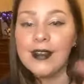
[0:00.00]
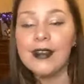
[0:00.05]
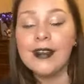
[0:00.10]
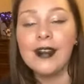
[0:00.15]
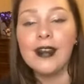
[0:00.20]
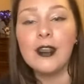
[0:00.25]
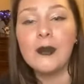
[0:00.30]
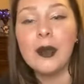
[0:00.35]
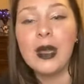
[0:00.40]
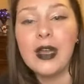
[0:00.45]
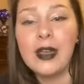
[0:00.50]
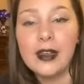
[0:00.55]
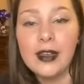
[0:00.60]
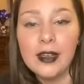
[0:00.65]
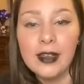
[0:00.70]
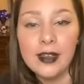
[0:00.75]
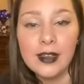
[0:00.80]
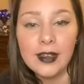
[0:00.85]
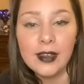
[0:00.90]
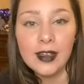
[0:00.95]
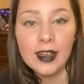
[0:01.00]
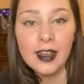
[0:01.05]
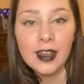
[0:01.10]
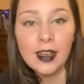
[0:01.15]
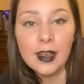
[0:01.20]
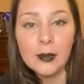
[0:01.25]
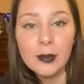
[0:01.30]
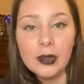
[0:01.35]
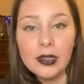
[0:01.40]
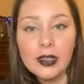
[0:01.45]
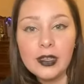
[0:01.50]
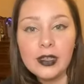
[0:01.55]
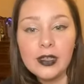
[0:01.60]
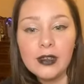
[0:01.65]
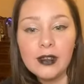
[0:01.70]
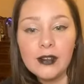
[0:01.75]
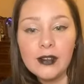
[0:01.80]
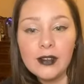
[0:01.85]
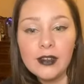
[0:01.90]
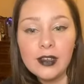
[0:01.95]
Anybody happening
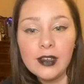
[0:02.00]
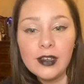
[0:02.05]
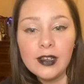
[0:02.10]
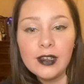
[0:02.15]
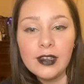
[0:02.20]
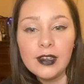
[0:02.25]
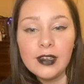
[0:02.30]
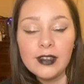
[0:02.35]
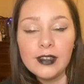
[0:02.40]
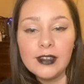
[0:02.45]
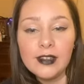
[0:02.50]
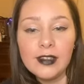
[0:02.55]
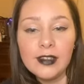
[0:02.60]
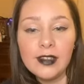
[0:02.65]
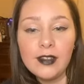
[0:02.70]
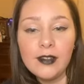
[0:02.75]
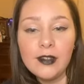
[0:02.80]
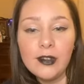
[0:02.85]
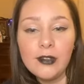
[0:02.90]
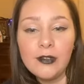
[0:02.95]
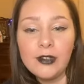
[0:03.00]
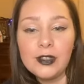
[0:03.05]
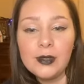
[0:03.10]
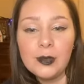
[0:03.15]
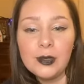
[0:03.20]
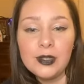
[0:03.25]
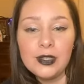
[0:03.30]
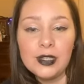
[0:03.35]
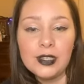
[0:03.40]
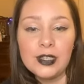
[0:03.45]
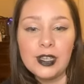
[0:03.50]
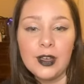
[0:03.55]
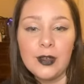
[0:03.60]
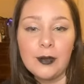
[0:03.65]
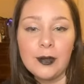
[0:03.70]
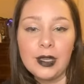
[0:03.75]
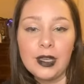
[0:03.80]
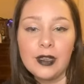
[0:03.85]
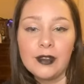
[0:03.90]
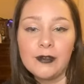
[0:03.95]
on? I don't know if it's supposed to tell
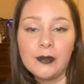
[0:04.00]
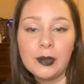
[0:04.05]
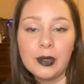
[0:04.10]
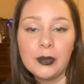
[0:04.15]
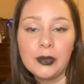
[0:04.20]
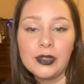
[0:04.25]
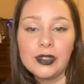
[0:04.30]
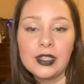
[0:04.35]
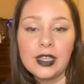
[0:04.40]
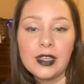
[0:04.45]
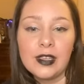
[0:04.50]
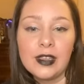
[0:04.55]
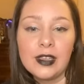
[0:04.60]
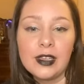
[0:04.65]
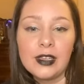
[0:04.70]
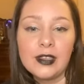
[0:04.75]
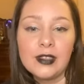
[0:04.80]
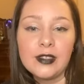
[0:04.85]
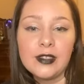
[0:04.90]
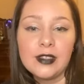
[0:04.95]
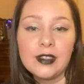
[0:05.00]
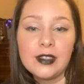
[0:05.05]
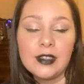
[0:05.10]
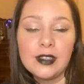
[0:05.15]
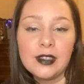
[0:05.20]
me if people say things.